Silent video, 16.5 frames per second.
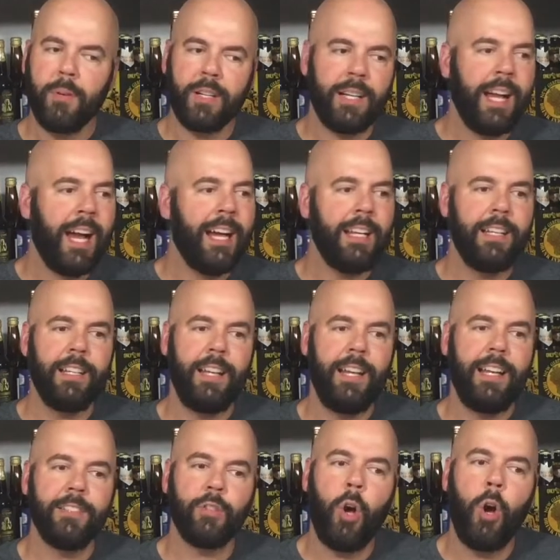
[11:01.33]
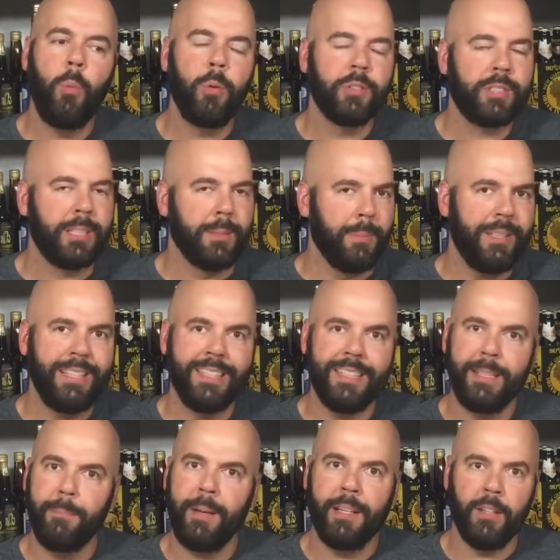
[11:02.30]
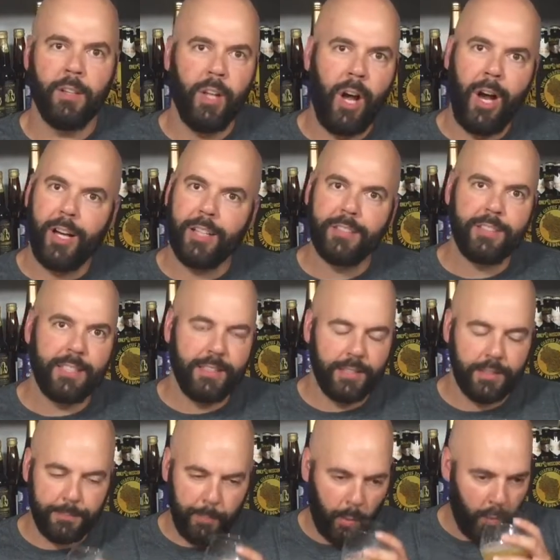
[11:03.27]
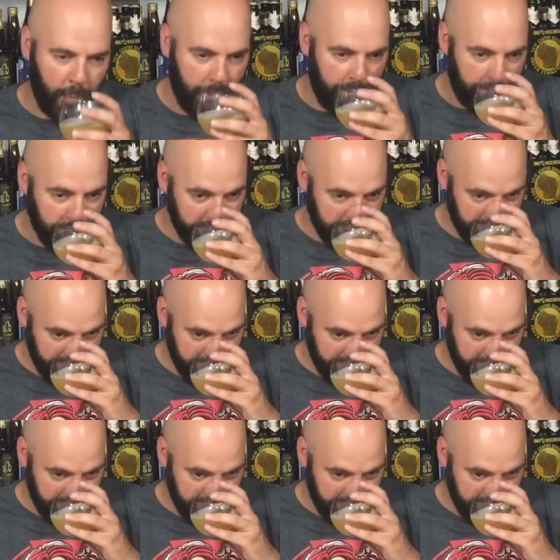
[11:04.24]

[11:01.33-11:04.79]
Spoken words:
apricot, it has almost completely been lost at this point.